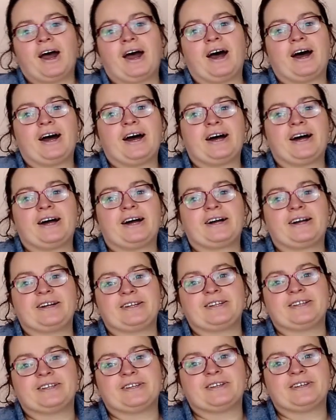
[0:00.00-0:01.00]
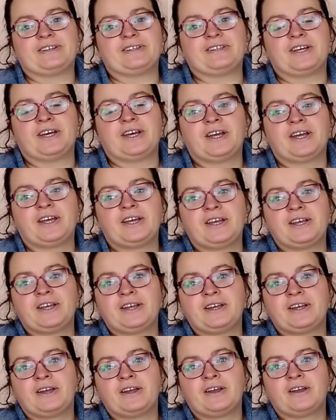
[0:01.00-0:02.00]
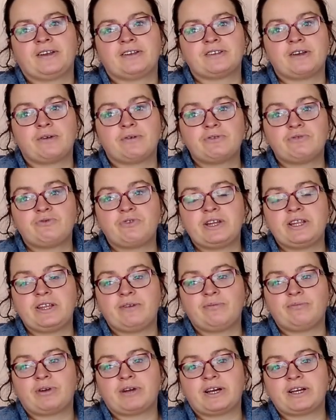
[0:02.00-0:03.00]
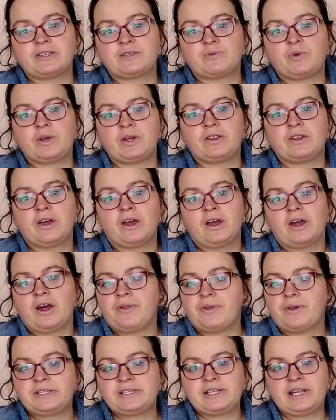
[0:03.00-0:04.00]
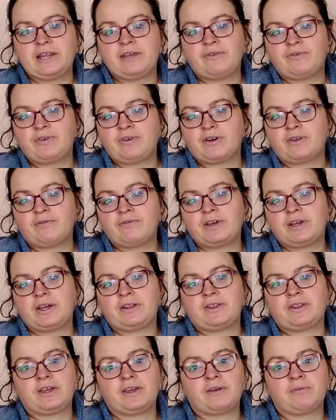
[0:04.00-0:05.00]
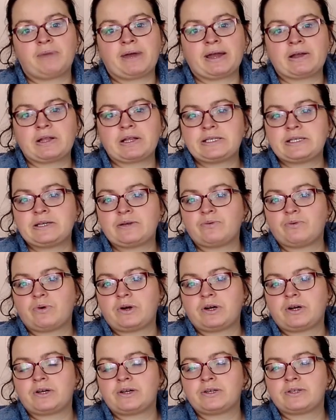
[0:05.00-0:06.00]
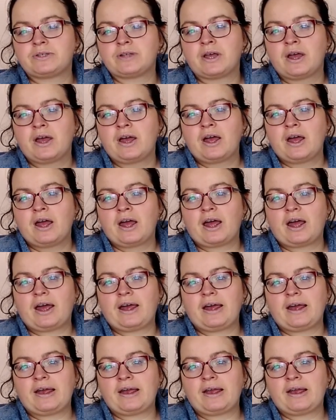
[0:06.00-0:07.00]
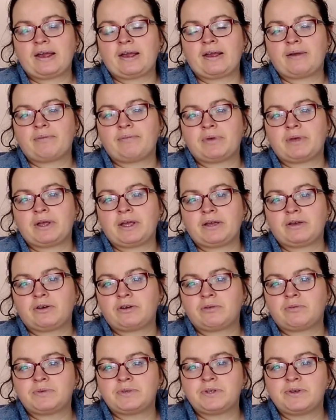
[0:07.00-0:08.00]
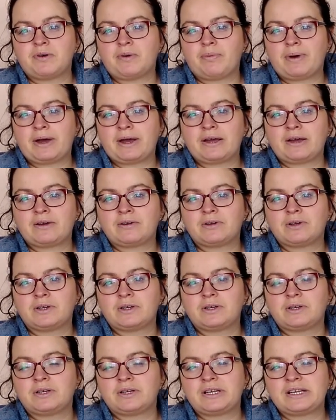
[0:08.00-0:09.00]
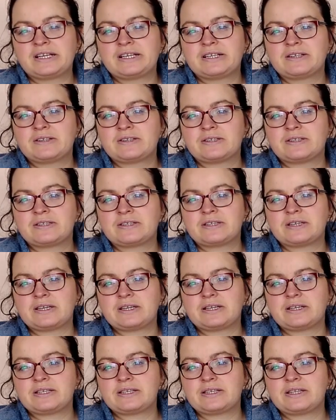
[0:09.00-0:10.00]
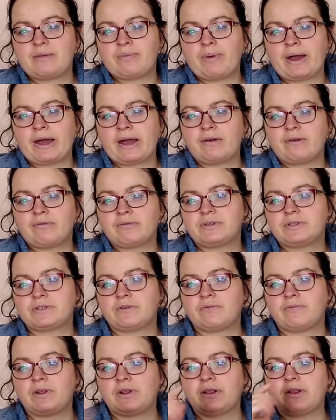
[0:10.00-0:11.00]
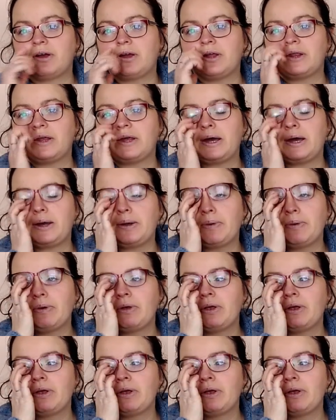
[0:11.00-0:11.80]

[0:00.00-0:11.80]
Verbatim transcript: And so I was really impressed with the delivery of it, the amount it was. Um, it come to about sixty pounds, something like that.